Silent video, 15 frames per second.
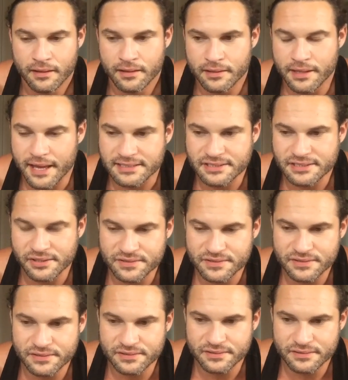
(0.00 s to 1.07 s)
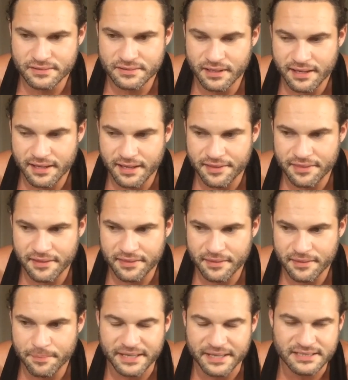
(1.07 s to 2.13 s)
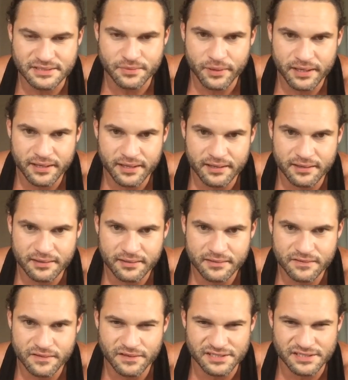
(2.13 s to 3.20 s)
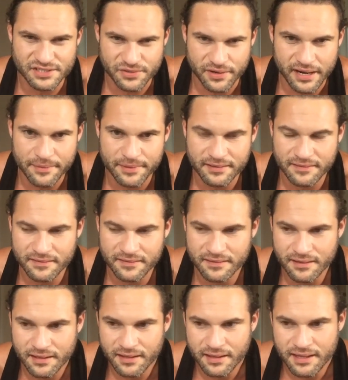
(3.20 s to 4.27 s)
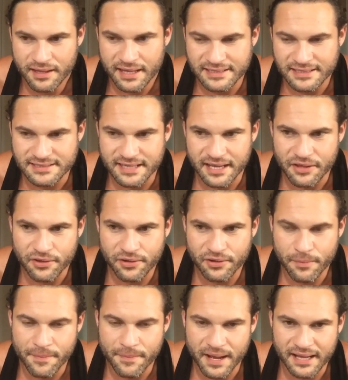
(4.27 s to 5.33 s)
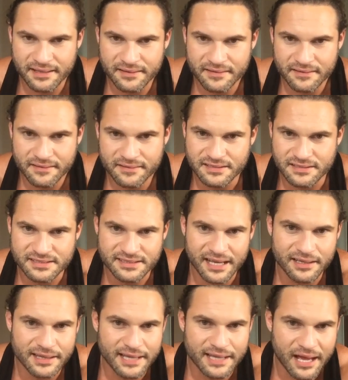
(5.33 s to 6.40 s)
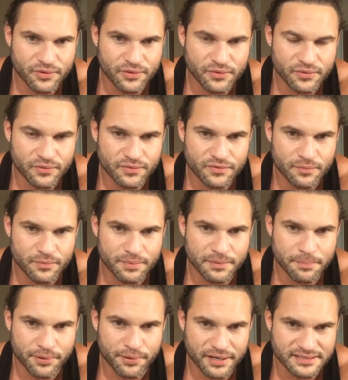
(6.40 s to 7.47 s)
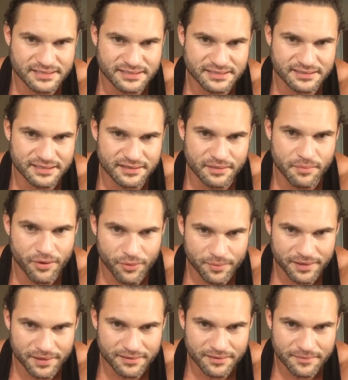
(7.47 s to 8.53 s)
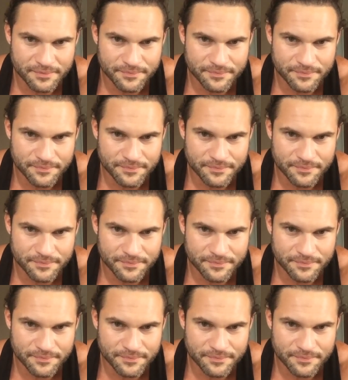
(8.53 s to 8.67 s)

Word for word: Yeah, so I think the best way to describe it is that your mind doesn't allow you to be present in the moment.